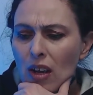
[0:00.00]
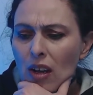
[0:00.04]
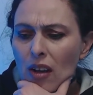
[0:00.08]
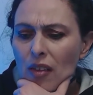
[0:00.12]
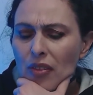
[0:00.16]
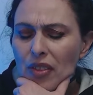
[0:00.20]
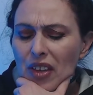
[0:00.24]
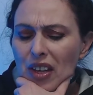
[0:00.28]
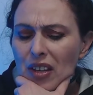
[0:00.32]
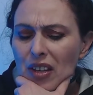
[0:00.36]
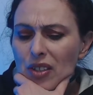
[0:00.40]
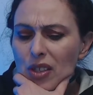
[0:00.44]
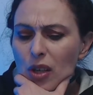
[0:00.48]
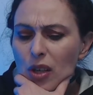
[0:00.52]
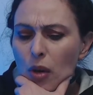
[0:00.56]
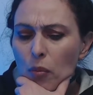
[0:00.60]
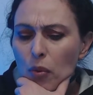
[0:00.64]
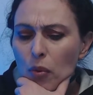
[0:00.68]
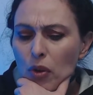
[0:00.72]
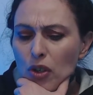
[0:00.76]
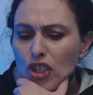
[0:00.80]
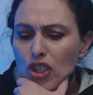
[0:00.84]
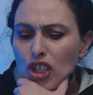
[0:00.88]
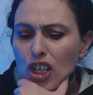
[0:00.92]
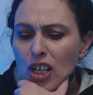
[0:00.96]
there's a
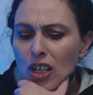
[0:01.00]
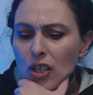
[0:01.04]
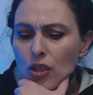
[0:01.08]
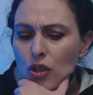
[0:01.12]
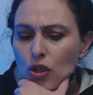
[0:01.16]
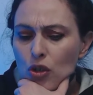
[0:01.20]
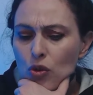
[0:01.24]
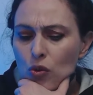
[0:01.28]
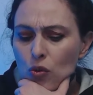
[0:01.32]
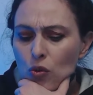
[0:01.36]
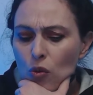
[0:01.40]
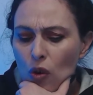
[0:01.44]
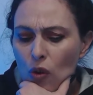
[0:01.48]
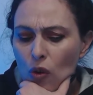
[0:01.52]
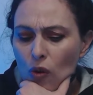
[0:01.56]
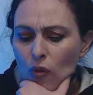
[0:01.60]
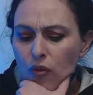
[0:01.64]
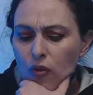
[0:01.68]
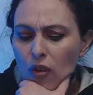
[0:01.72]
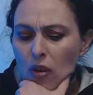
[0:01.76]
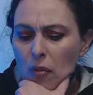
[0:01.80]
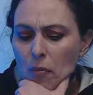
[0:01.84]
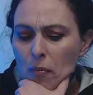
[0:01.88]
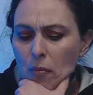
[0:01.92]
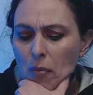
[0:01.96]
potential of
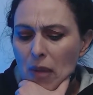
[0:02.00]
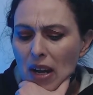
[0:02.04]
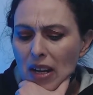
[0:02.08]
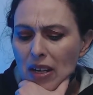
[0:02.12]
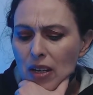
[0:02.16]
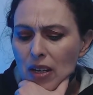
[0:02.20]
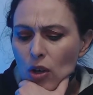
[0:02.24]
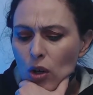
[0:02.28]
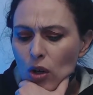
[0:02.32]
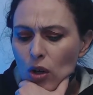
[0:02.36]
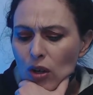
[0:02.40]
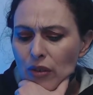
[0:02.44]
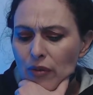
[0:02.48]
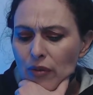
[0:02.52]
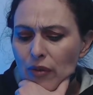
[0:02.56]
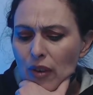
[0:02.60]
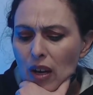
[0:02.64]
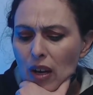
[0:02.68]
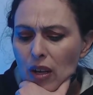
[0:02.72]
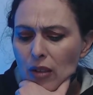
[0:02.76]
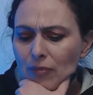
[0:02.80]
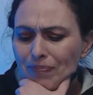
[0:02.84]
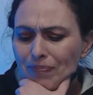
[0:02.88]
a makeover.